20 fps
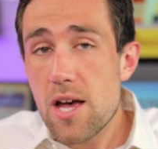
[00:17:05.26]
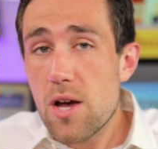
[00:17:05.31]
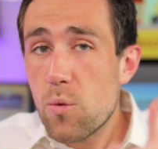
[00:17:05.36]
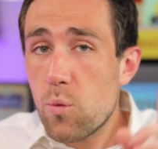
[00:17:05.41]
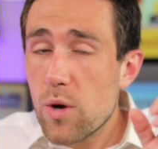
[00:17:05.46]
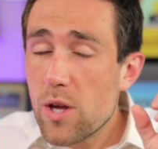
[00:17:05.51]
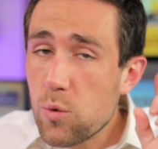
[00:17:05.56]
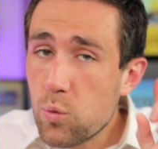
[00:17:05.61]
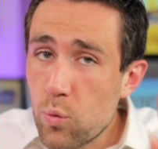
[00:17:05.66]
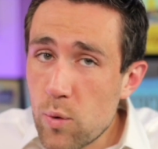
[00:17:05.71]

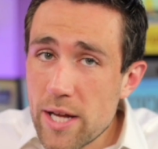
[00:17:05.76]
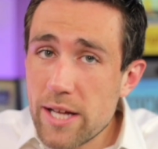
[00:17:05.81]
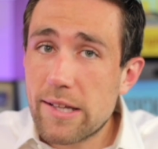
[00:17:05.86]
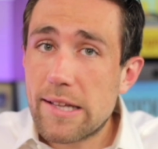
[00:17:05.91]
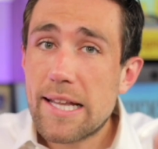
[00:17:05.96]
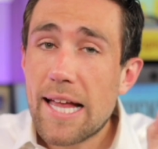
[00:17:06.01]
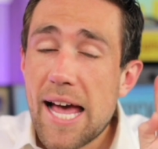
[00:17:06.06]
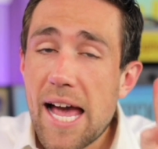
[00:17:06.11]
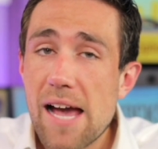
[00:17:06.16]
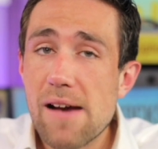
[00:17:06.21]
We
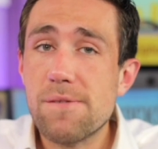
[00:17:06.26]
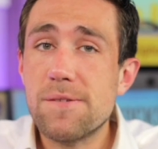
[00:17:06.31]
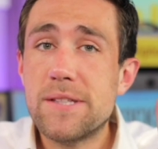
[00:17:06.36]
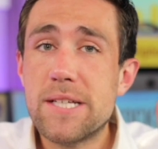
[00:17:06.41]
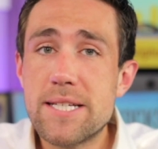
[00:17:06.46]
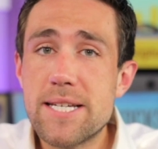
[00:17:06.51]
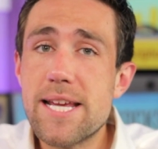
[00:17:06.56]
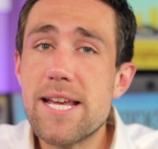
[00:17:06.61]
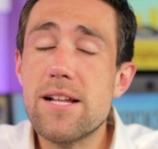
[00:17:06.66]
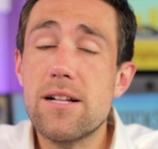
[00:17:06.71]
will have
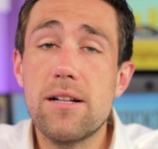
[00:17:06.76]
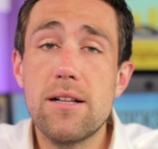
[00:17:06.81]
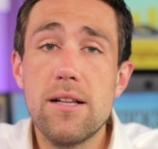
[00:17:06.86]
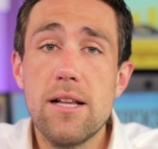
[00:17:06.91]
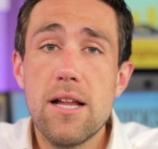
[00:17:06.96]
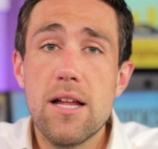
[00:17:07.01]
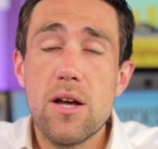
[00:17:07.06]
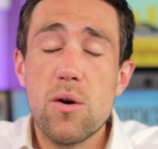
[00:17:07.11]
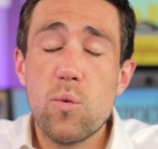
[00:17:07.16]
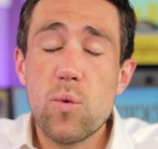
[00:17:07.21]
to deal
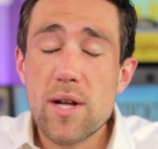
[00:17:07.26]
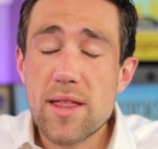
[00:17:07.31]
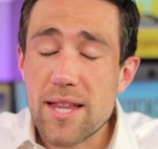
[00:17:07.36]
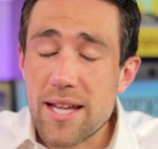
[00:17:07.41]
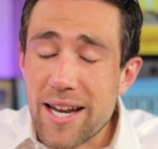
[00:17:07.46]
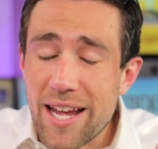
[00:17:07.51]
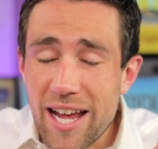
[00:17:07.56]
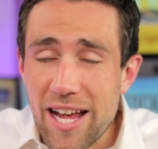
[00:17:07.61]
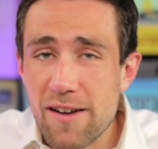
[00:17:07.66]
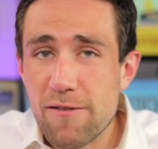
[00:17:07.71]
with
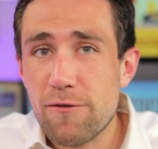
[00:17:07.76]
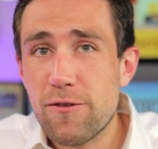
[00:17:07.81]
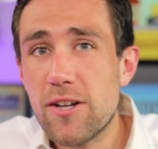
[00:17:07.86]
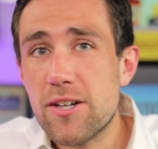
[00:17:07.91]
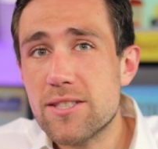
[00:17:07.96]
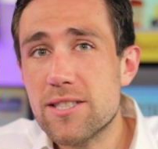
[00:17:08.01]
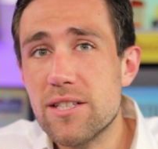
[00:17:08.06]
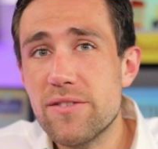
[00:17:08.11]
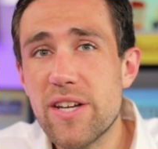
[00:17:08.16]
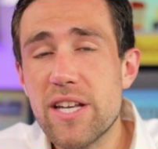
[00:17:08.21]
an
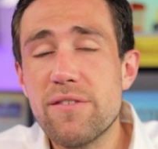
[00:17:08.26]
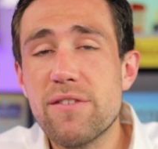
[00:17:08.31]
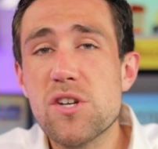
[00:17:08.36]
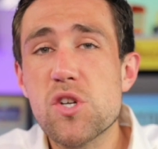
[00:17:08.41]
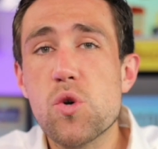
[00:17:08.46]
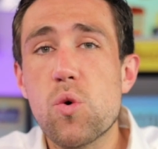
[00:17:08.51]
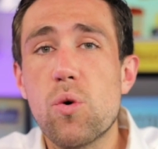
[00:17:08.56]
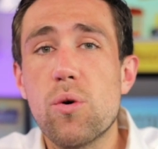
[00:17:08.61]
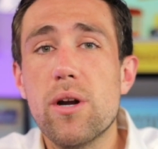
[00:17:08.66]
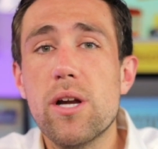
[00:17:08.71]
influx of
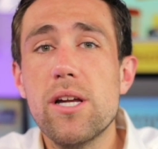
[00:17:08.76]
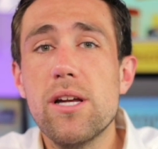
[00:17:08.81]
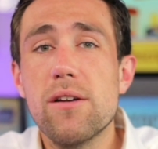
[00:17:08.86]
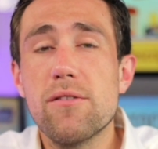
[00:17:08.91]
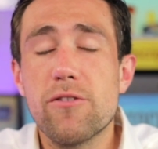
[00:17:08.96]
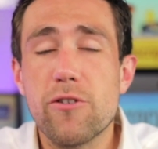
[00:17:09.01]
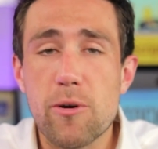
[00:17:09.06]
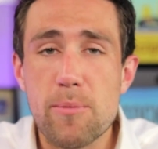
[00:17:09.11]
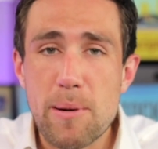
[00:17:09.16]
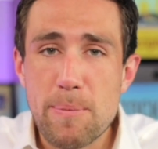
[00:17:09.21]
inventory
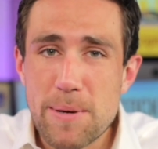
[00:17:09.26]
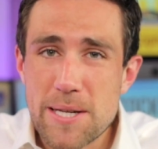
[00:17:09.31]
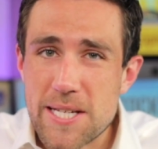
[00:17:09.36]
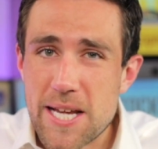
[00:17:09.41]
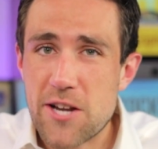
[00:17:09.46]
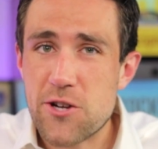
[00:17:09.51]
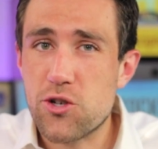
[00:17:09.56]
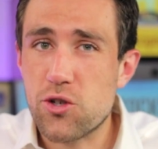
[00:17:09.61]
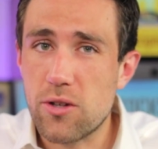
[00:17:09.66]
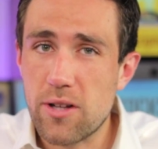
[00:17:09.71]
from a
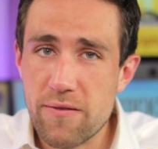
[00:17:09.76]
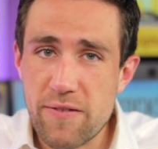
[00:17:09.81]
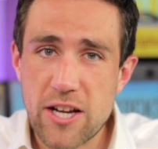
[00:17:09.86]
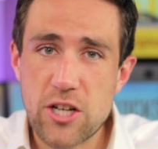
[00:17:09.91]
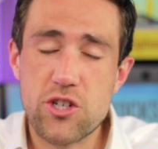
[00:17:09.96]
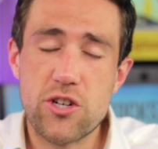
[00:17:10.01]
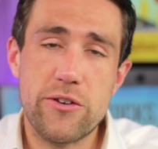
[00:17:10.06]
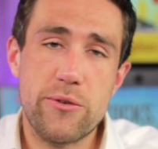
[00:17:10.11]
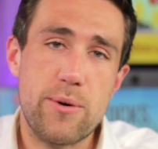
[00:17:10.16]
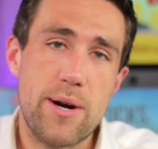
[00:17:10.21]
potential
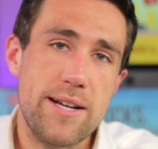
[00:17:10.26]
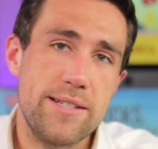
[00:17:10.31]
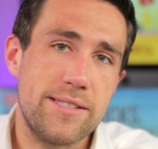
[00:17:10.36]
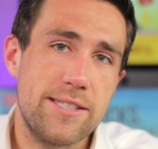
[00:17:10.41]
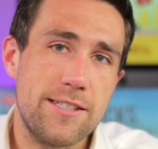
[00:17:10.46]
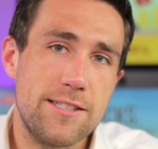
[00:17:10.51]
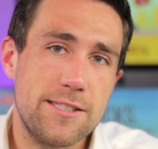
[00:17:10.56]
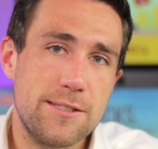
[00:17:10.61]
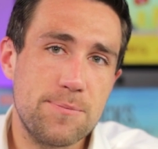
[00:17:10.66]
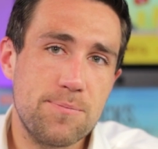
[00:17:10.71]
eviction
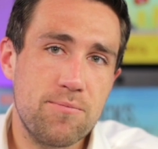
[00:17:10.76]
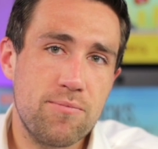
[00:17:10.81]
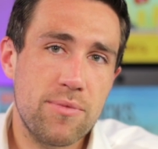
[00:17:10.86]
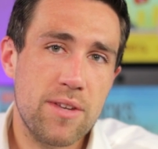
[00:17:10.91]
crisis.